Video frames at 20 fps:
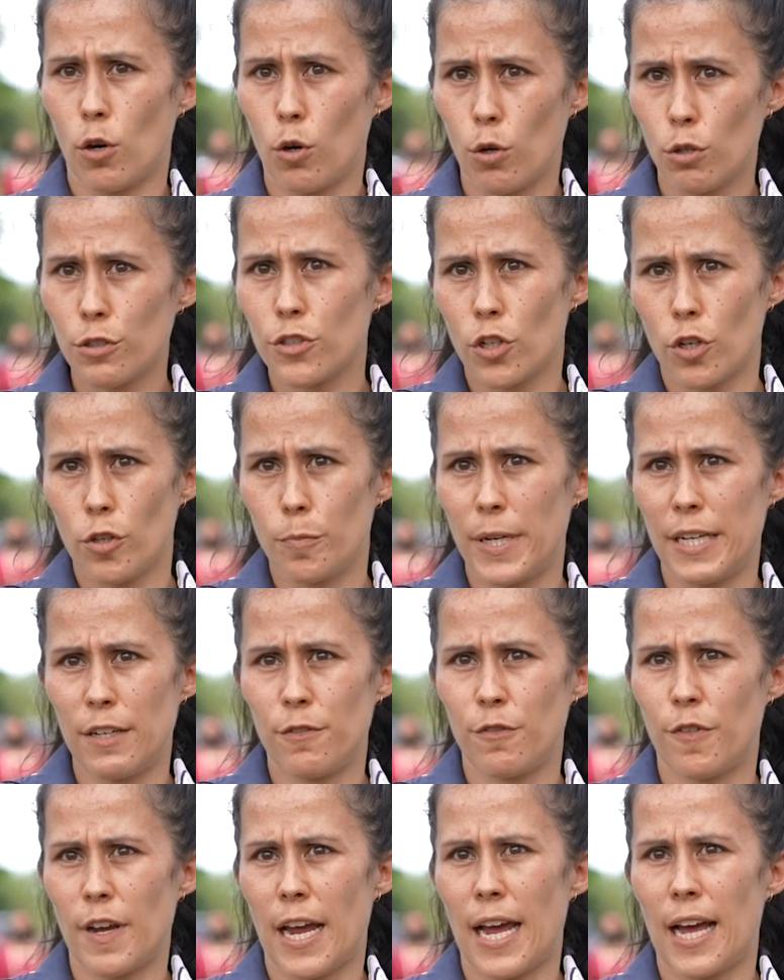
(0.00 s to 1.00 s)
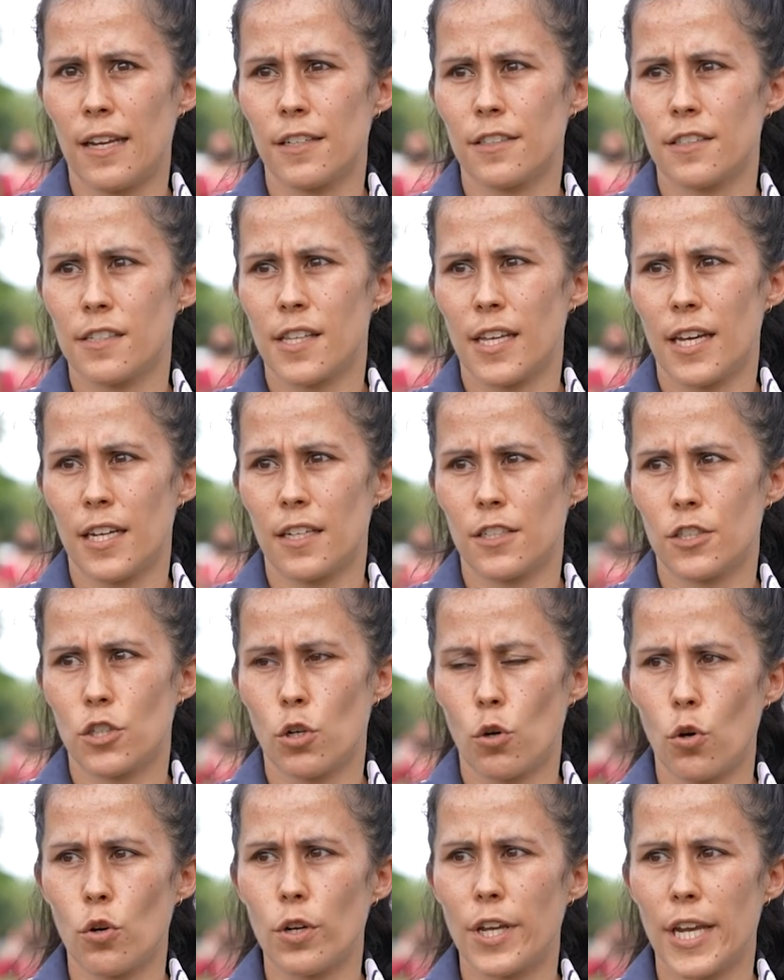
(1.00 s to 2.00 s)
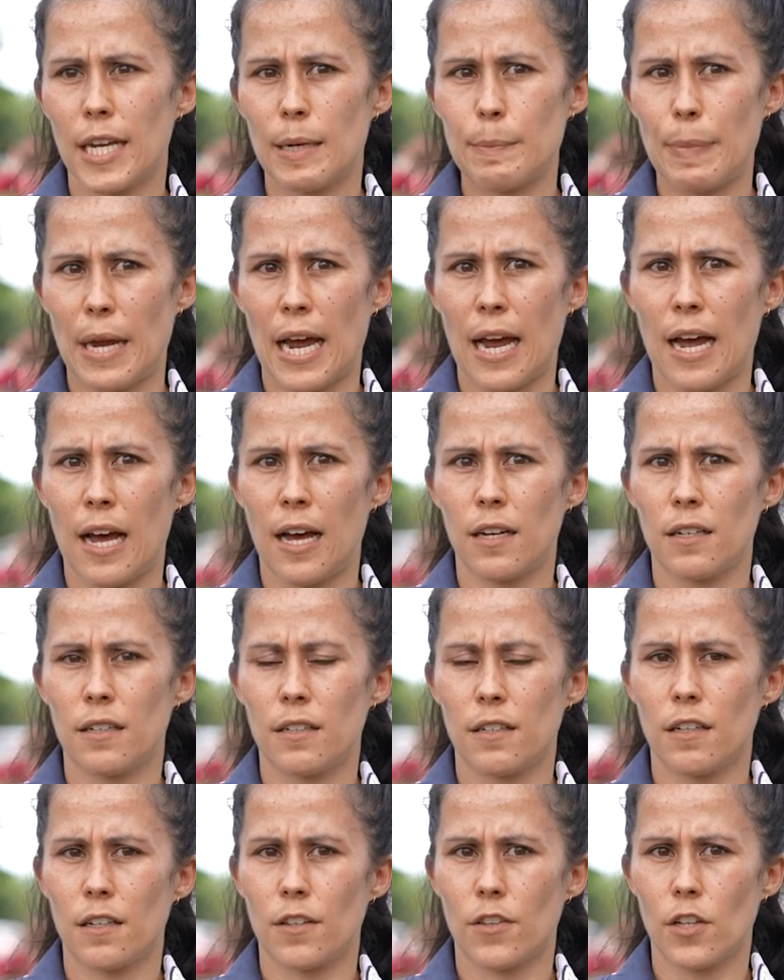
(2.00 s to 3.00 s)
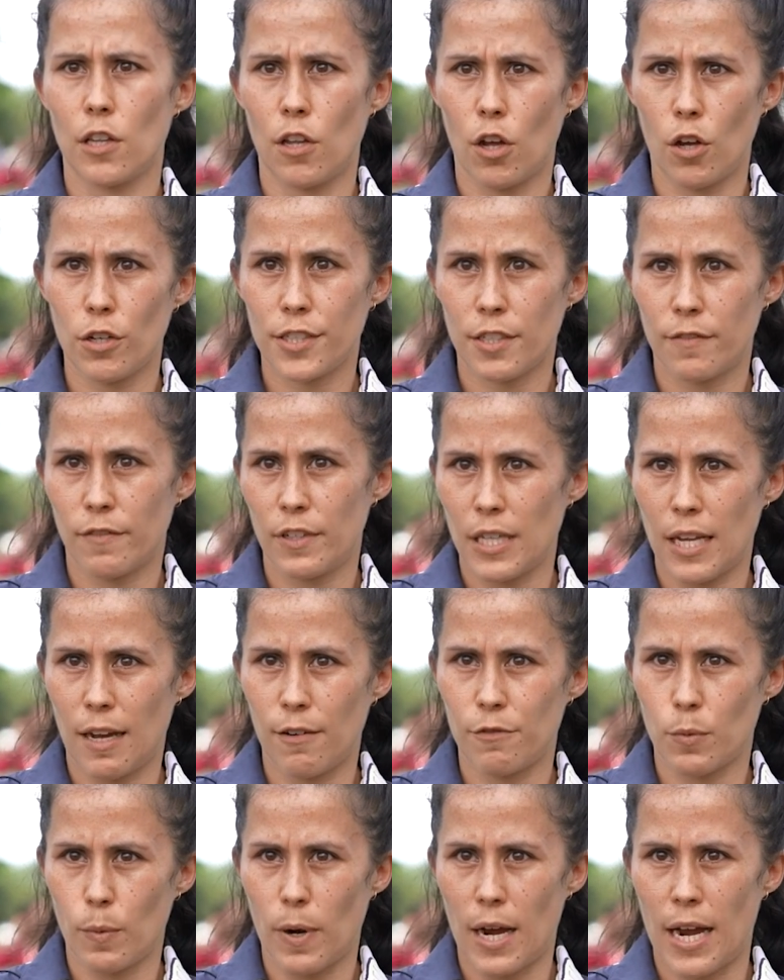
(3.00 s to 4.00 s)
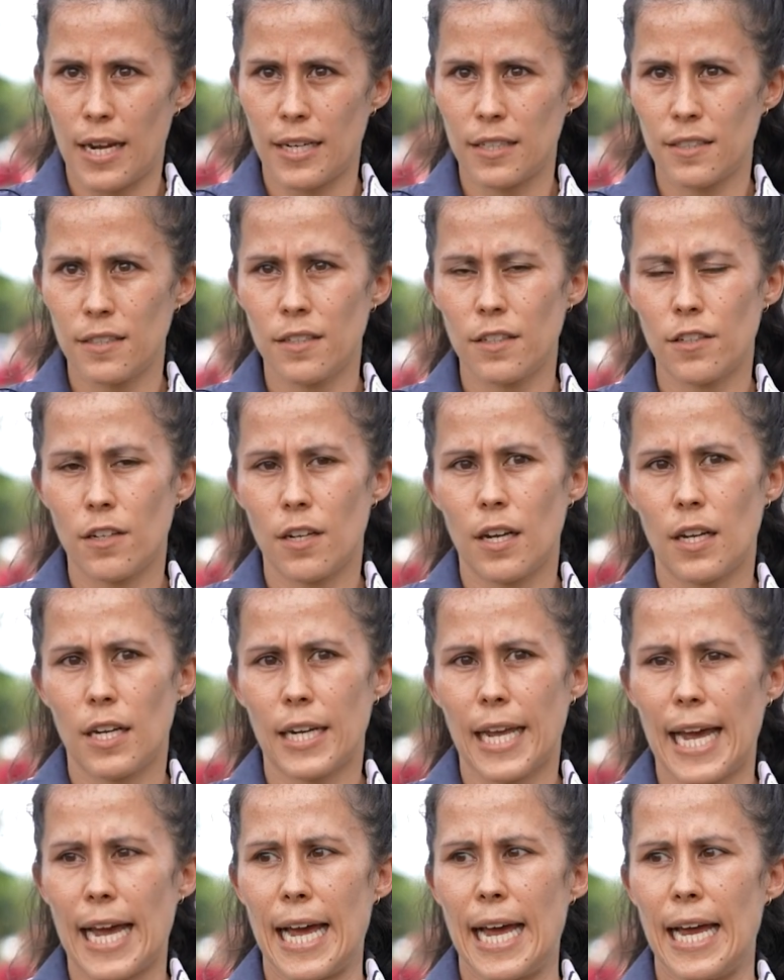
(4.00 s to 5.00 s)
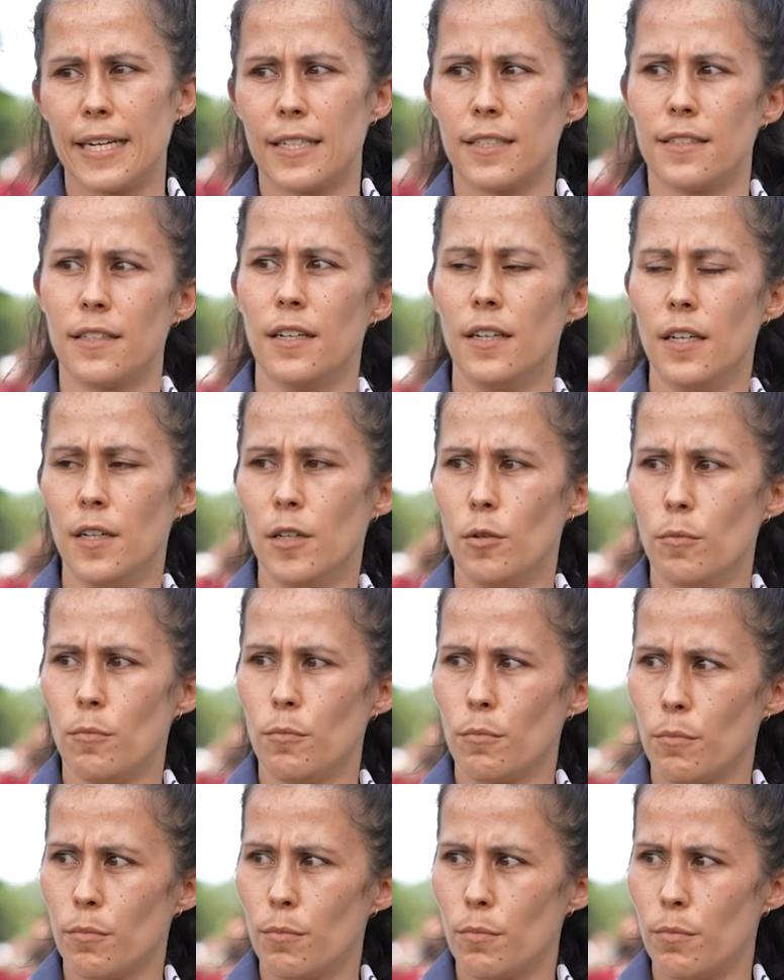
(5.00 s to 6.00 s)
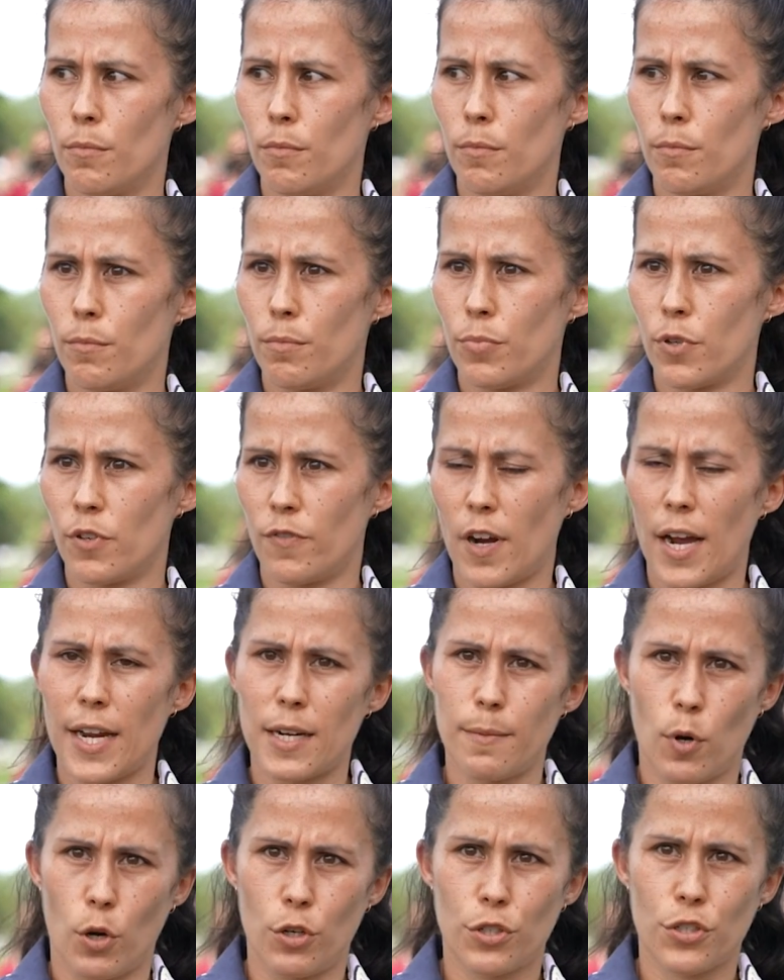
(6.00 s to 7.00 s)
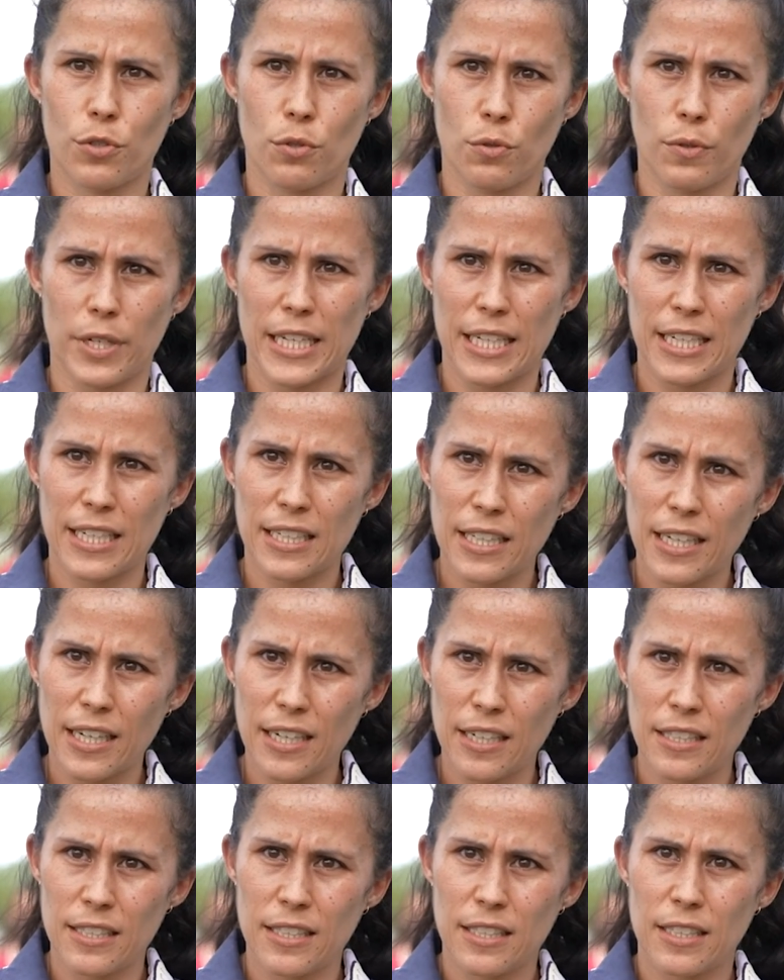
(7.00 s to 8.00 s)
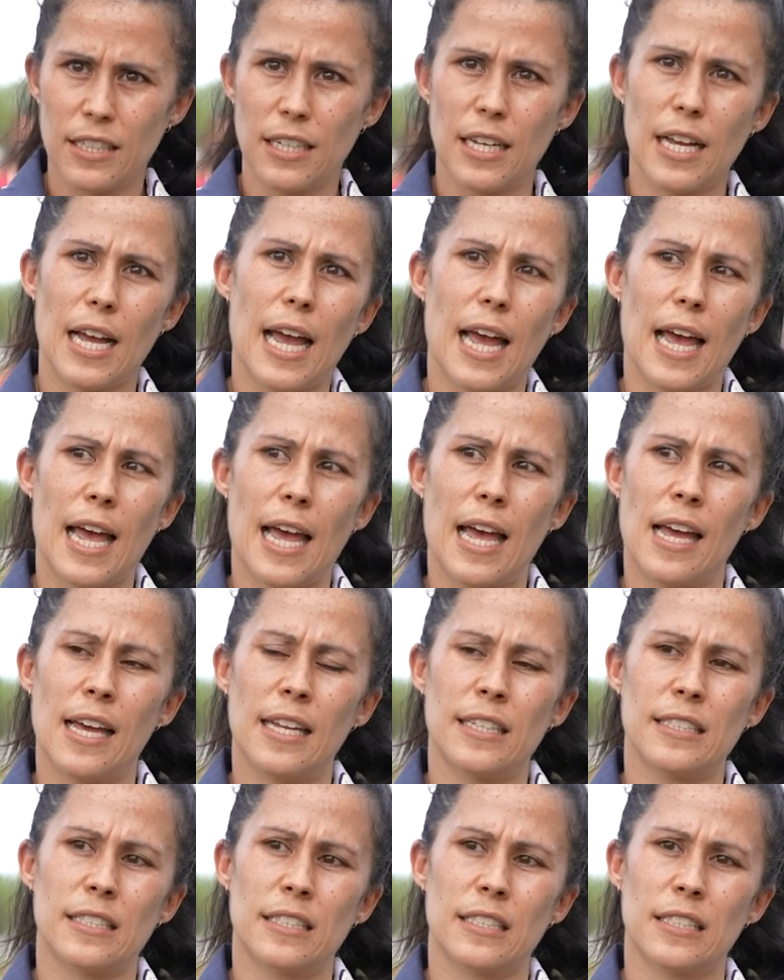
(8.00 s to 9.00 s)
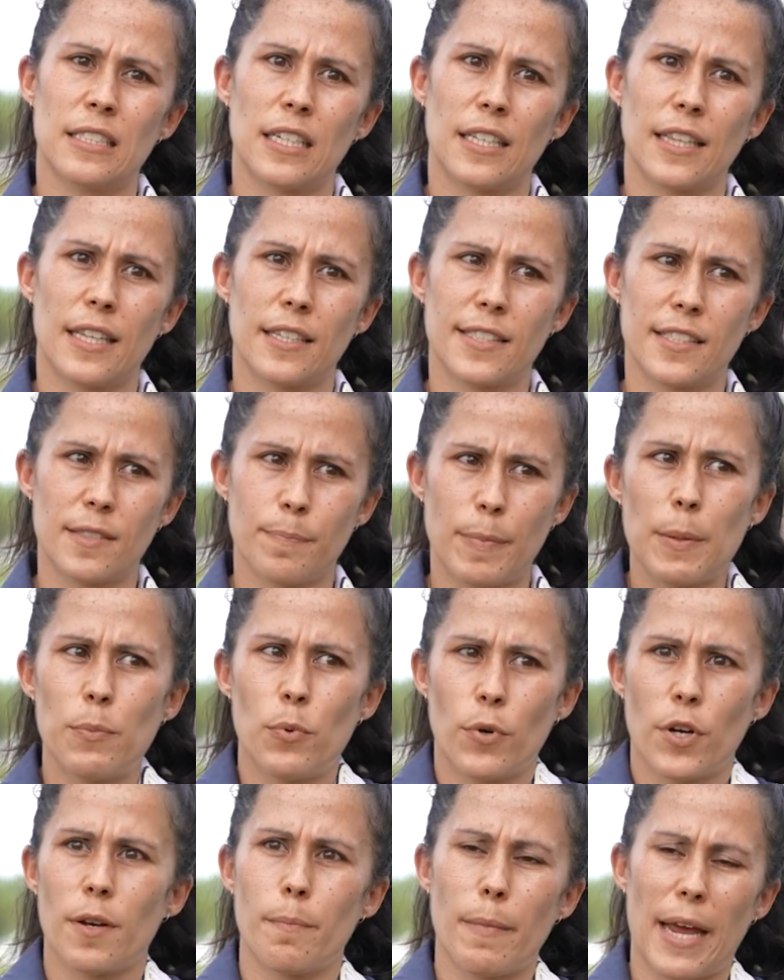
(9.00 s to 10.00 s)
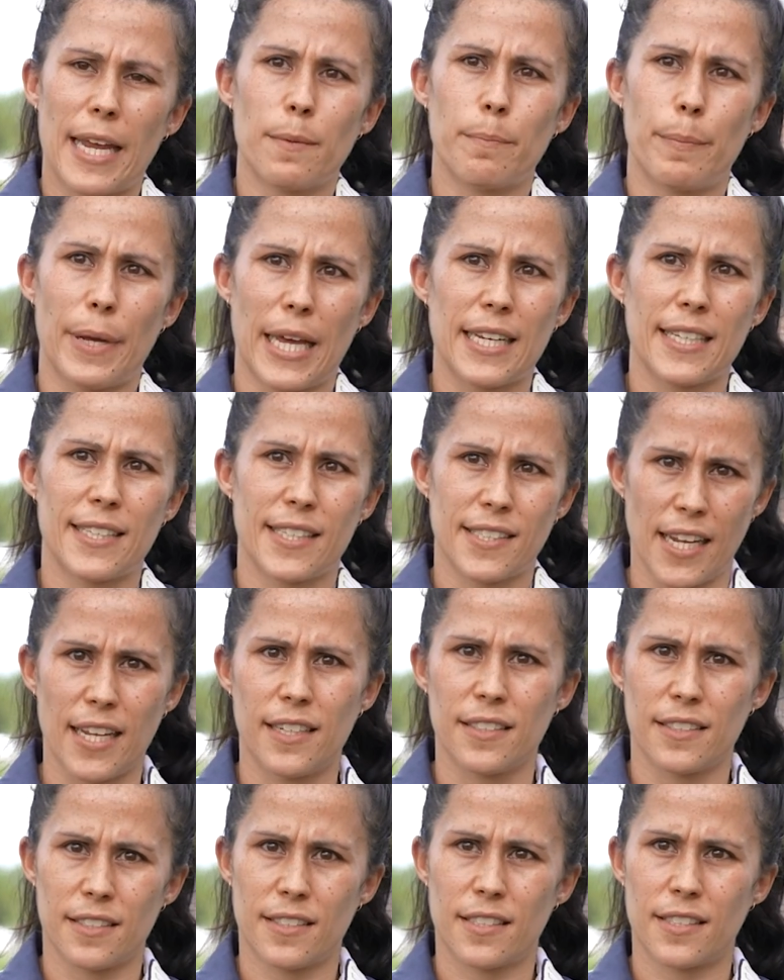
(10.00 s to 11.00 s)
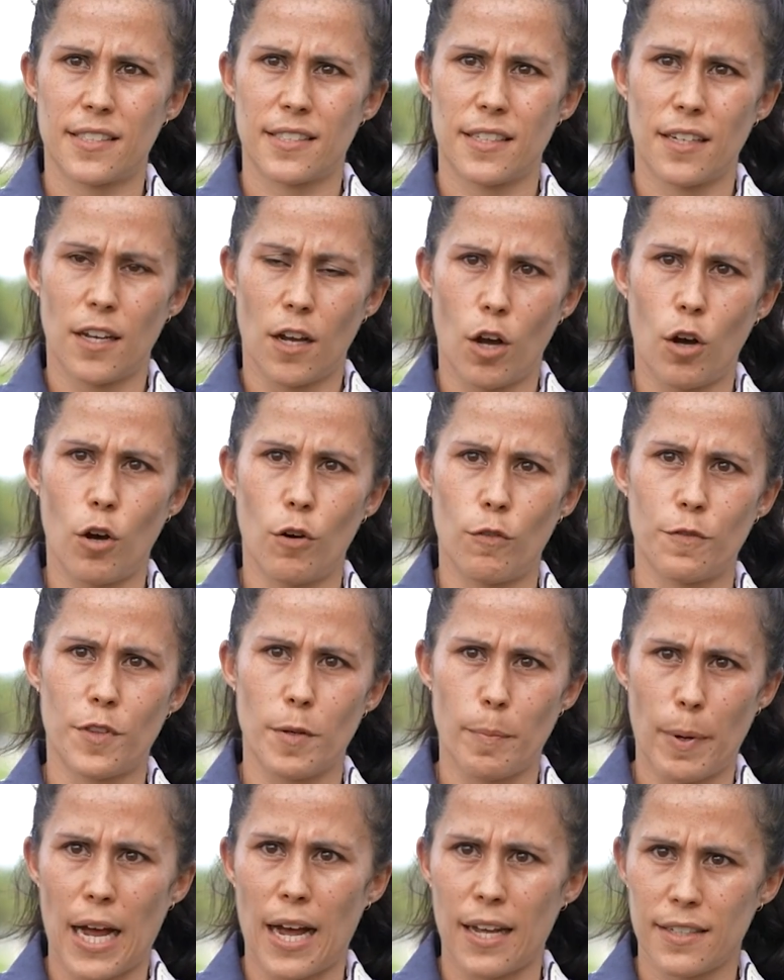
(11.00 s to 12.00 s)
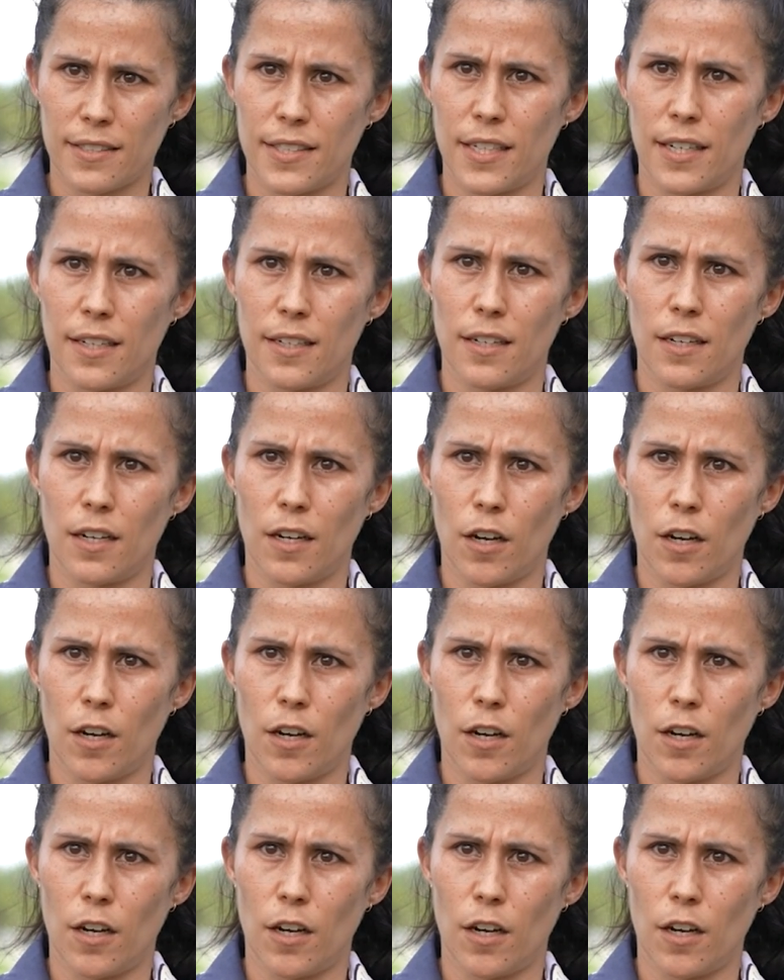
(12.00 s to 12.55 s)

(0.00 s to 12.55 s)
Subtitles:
also been found that talking about the loss of a loved one can provide emotional healing, and people can make better sense of the passing